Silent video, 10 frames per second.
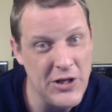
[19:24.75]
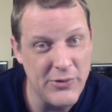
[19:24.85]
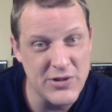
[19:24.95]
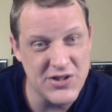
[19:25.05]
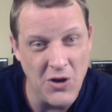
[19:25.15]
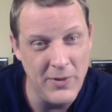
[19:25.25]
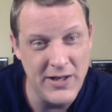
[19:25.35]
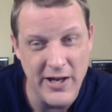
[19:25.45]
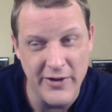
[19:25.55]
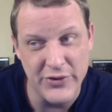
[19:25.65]
There were so
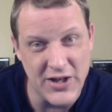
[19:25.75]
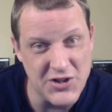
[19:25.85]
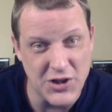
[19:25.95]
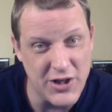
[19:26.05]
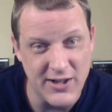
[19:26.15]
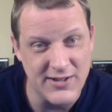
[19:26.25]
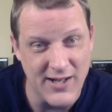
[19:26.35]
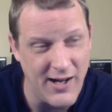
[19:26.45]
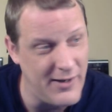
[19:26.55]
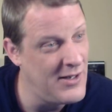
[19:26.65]
many other things you could have
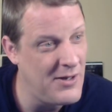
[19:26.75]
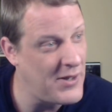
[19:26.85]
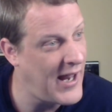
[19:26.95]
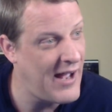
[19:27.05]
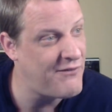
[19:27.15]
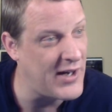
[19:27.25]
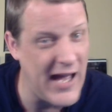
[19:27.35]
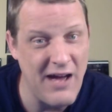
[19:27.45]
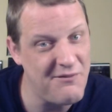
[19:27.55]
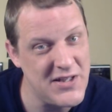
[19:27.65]
done, but I
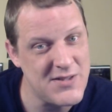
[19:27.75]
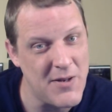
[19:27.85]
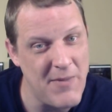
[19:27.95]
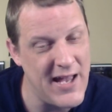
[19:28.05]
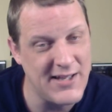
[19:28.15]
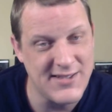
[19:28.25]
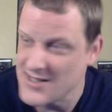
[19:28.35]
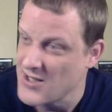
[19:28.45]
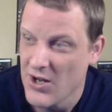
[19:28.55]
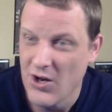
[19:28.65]
forgot Vince McMahon
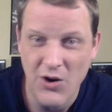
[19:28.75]
says,